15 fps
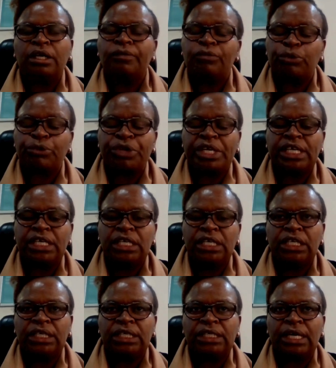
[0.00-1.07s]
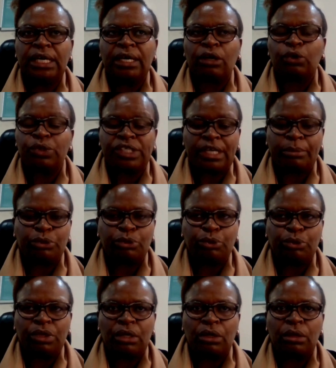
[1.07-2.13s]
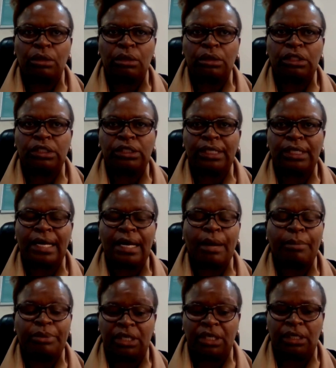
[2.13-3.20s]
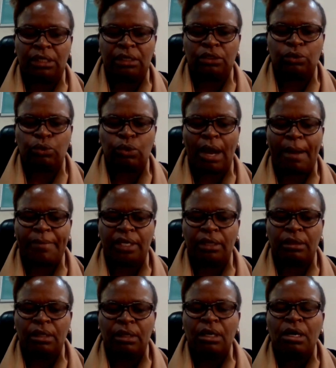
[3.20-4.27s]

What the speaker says: if you really need a consumption and uptake to come in.